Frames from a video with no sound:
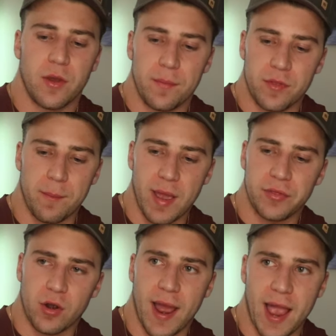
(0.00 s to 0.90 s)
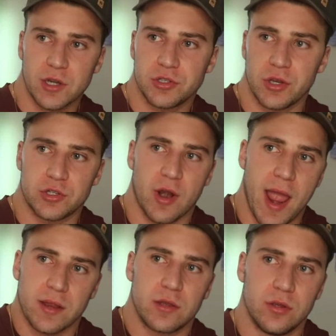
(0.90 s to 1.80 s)
the men they're actually
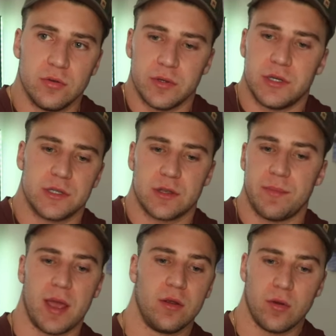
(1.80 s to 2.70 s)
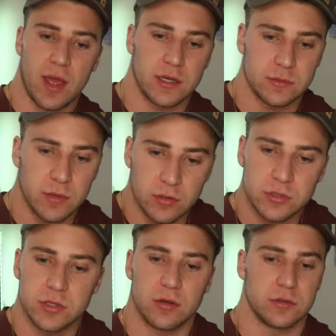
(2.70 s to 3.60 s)
attracted to, which is the men who has
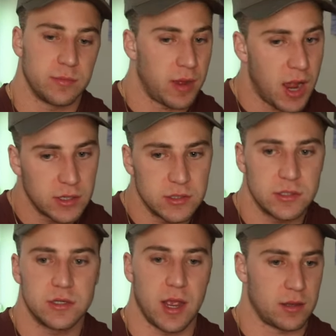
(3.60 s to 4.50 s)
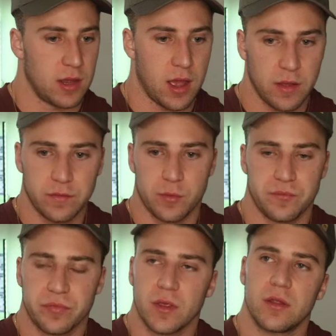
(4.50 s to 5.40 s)
most of those boxes checked off,
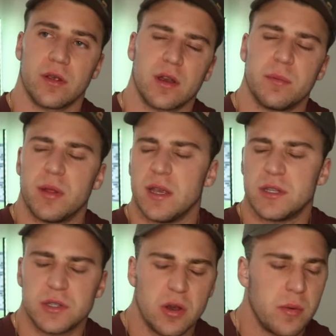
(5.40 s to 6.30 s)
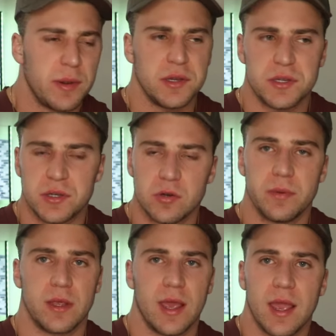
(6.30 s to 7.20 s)
they're gonna play so many
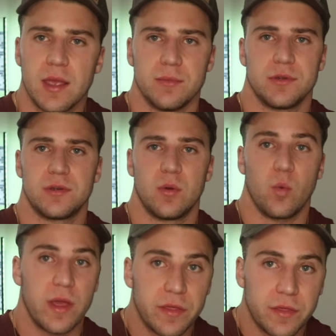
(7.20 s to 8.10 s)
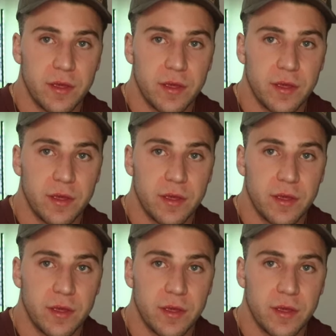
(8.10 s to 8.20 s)
stupid games with,